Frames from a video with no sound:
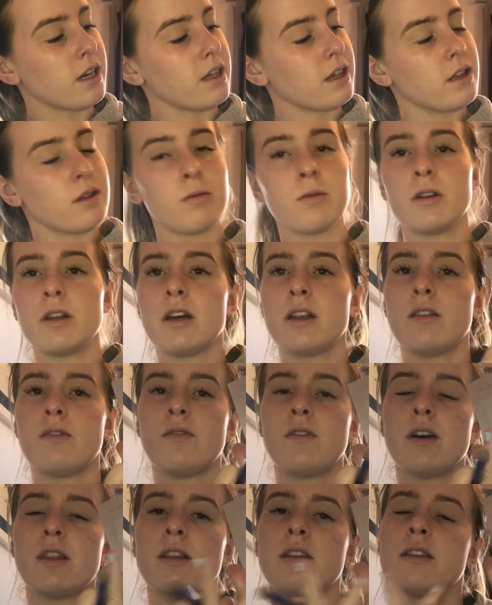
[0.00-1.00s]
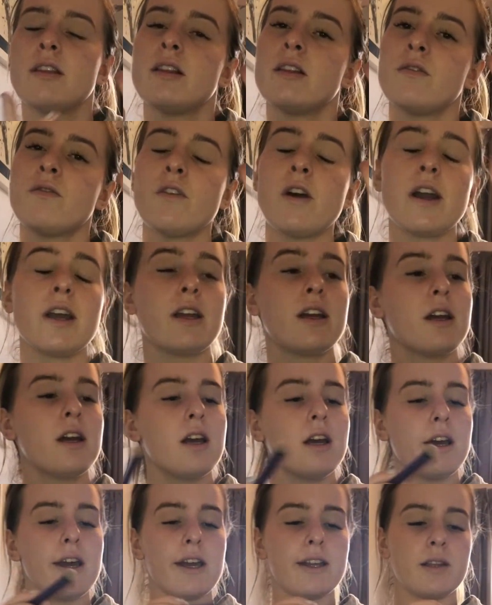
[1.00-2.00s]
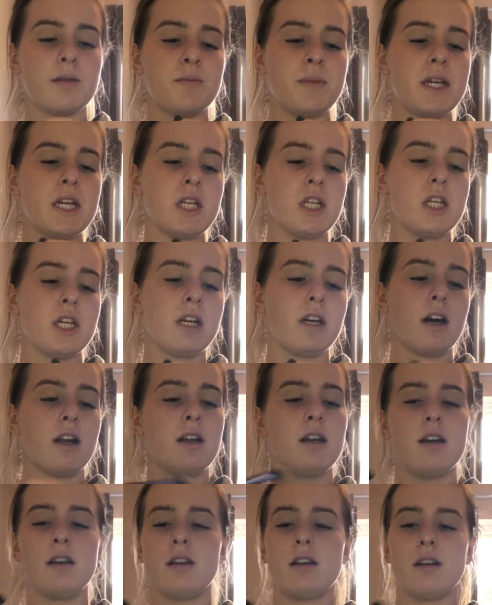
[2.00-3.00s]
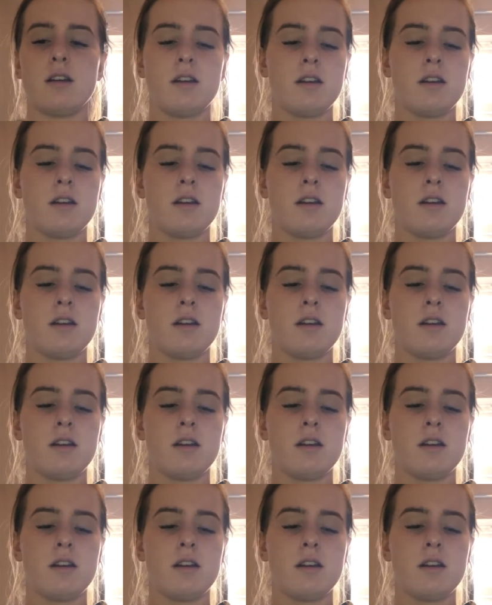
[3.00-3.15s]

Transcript: This one at the furthest in the right, it's a peachy colour,